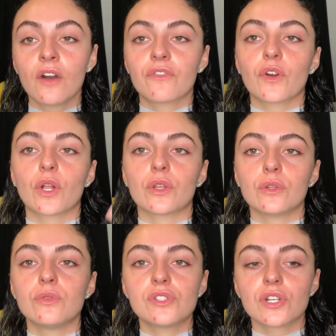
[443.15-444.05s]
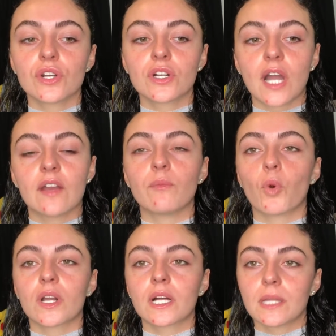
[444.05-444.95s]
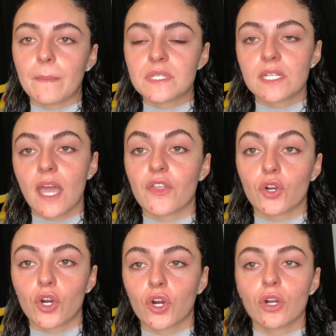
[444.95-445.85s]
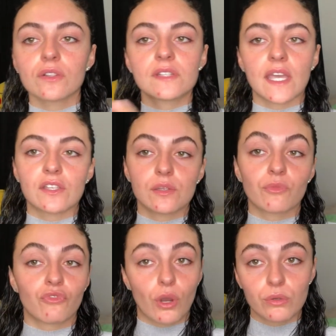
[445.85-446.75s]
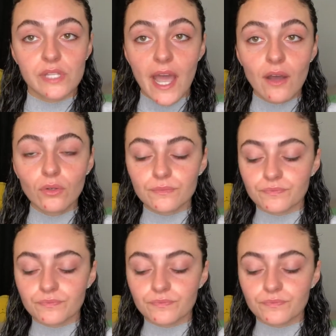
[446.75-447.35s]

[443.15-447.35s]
for a looser, kind of more clumped together curl, take some rows out.